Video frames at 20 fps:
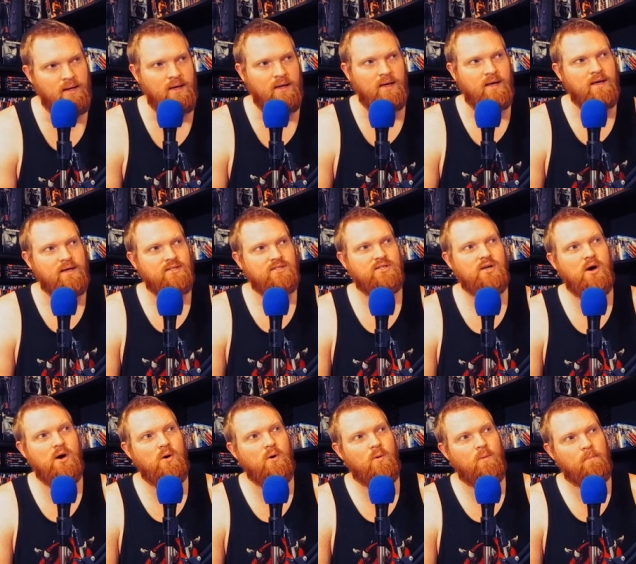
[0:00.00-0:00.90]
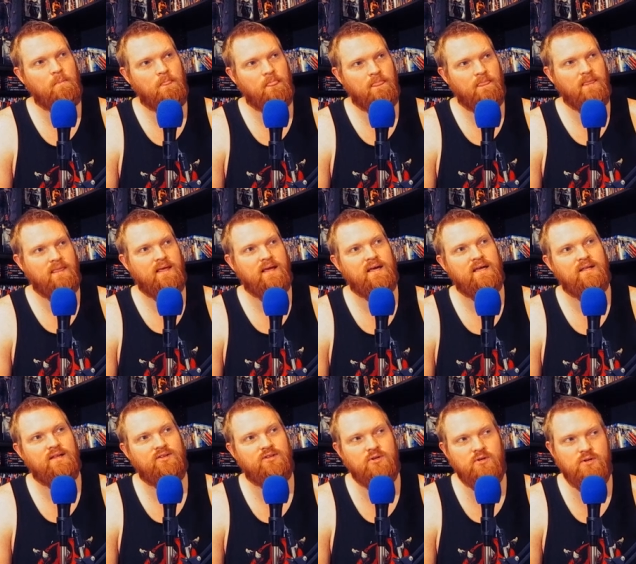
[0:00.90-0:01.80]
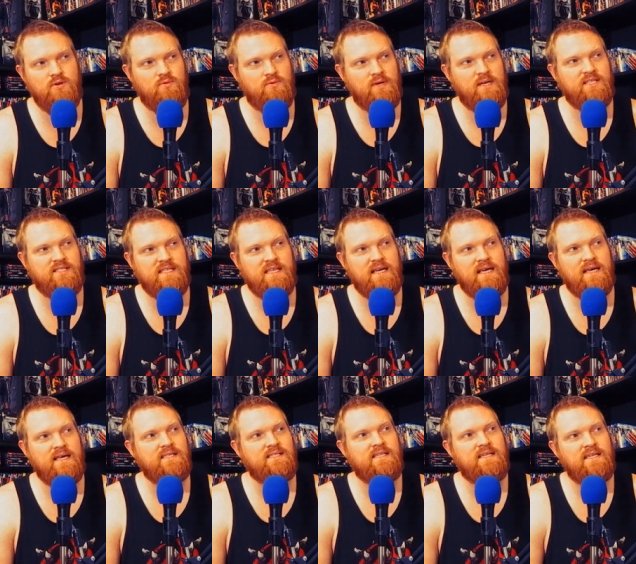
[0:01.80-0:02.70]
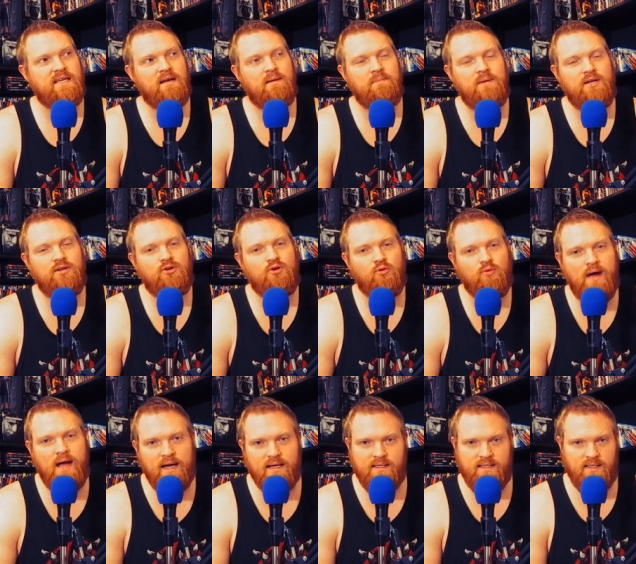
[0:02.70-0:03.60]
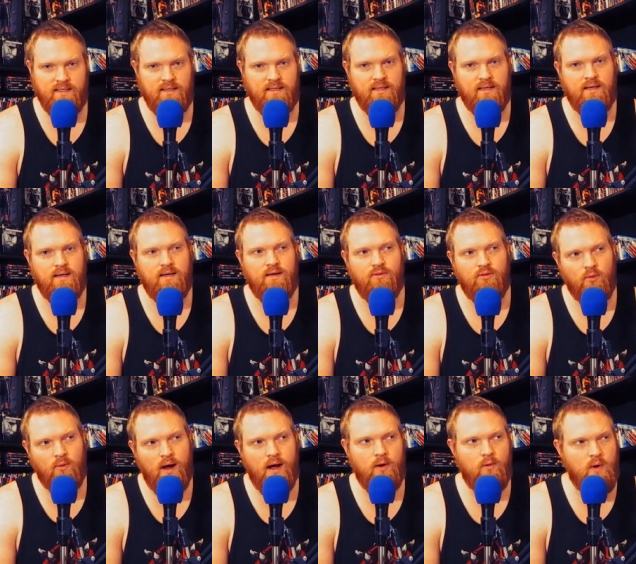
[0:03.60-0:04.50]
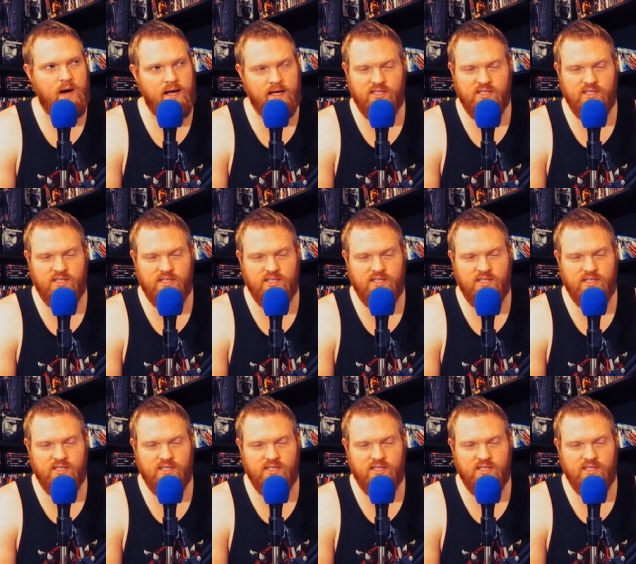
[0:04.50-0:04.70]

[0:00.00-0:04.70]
So, is he going to be directed the right way?